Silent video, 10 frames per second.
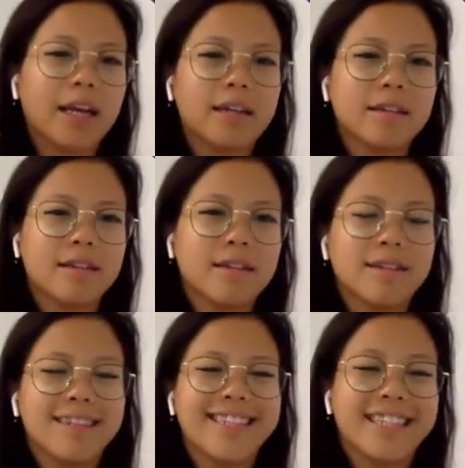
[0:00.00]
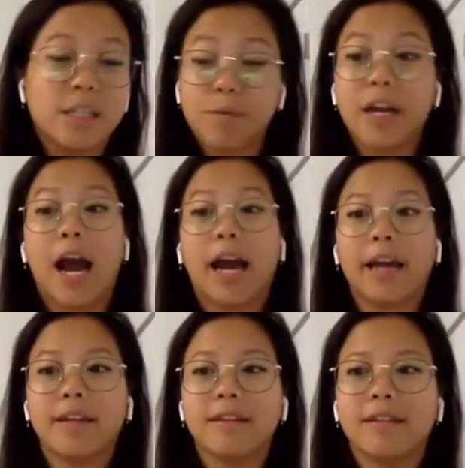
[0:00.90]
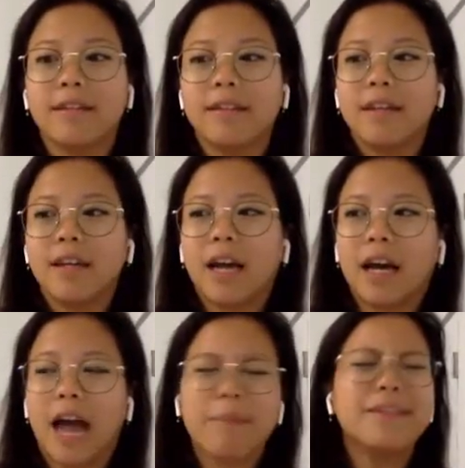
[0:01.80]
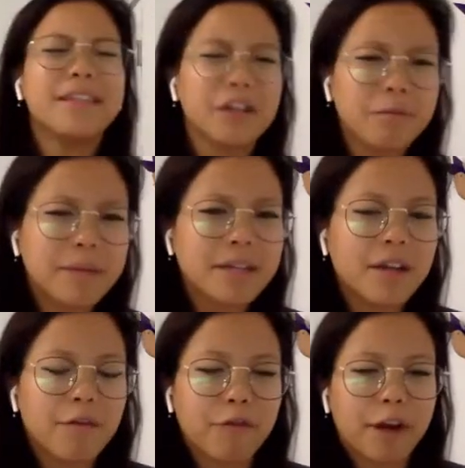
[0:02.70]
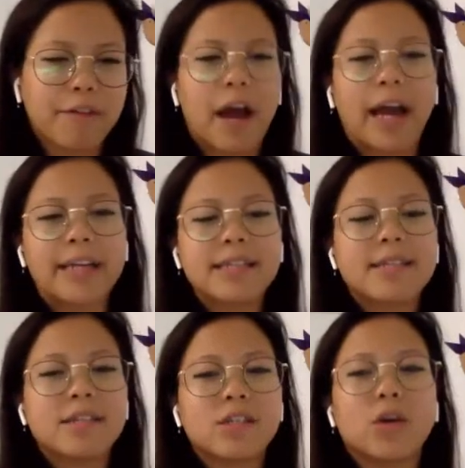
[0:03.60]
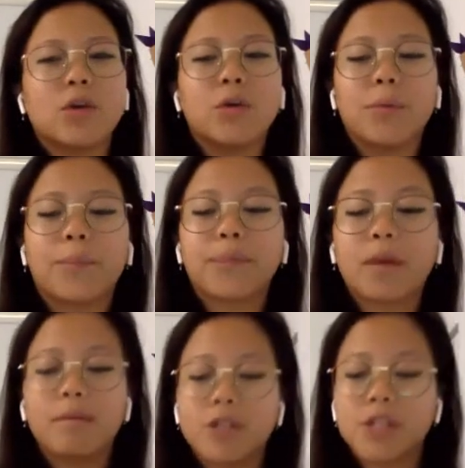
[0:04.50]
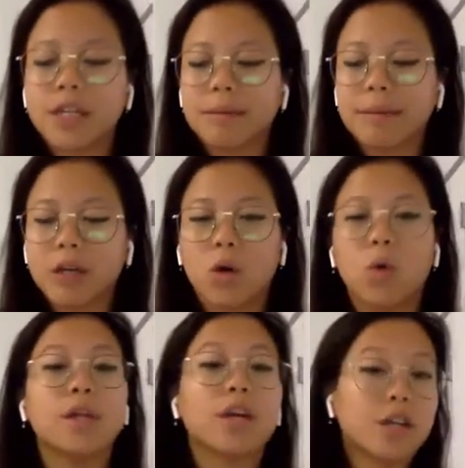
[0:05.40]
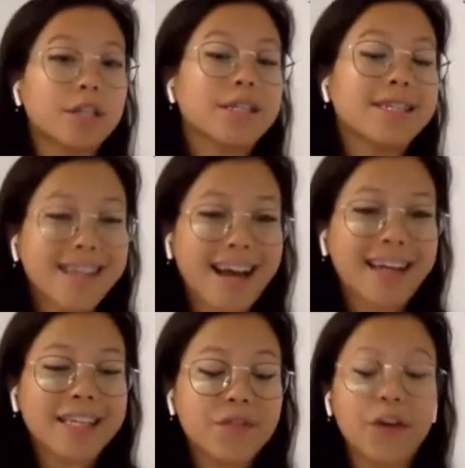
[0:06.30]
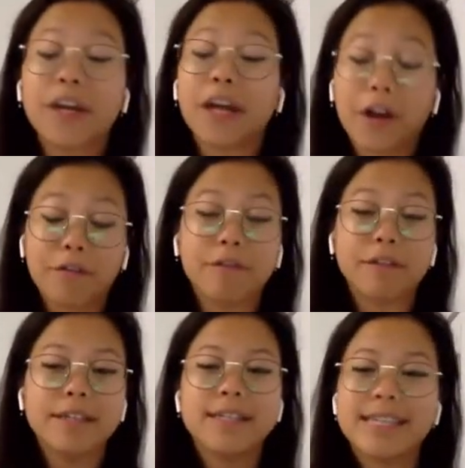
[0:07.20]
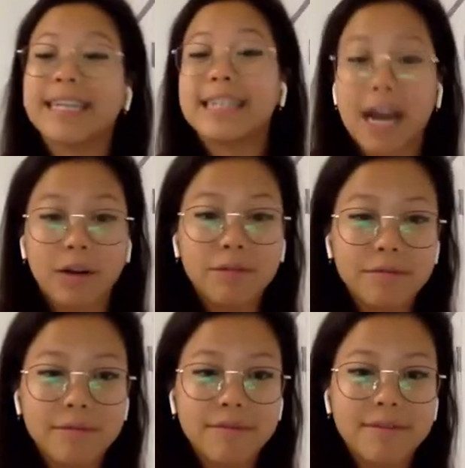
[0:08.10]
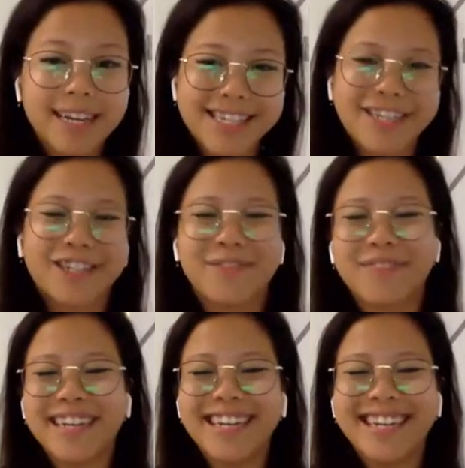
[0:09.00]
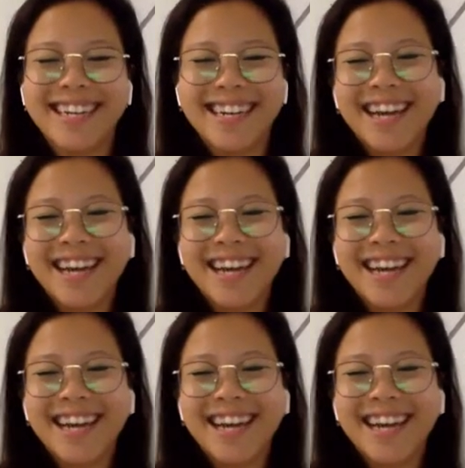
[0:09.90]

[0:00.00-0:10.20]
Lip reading: It's pretty high. I'm a little bit afraid of heights, so just going to be holding onto the sides very carefully, sitting down as I should be.